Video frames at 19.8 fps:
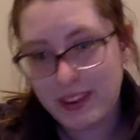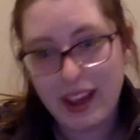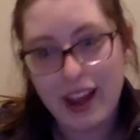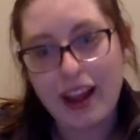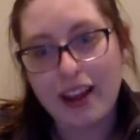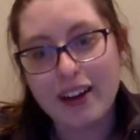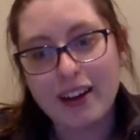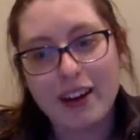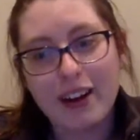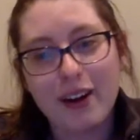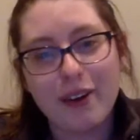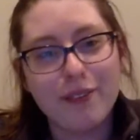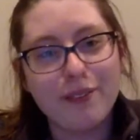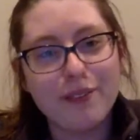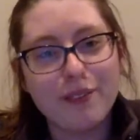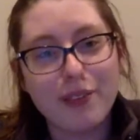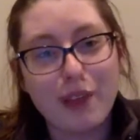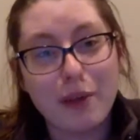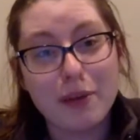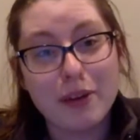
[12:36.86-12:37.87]
I don't know
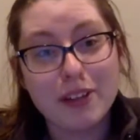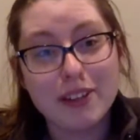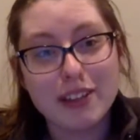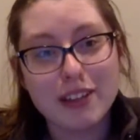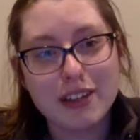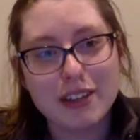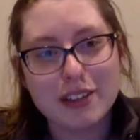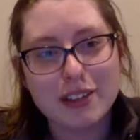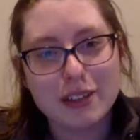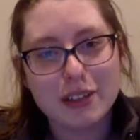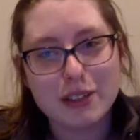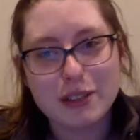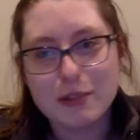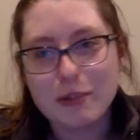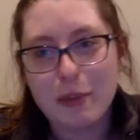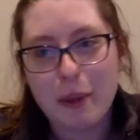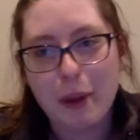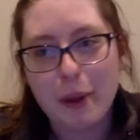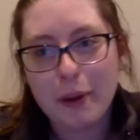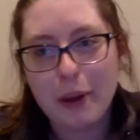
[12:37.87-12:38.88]
if that makes any sense,
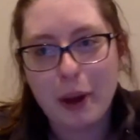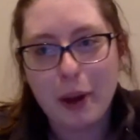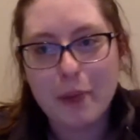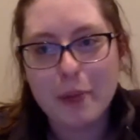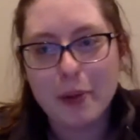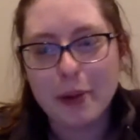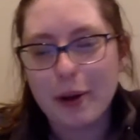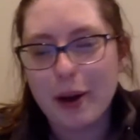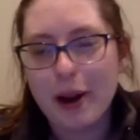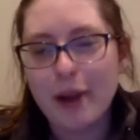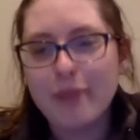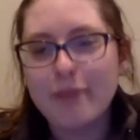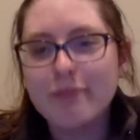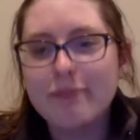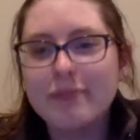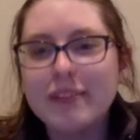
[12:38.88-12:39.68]
but that would be great.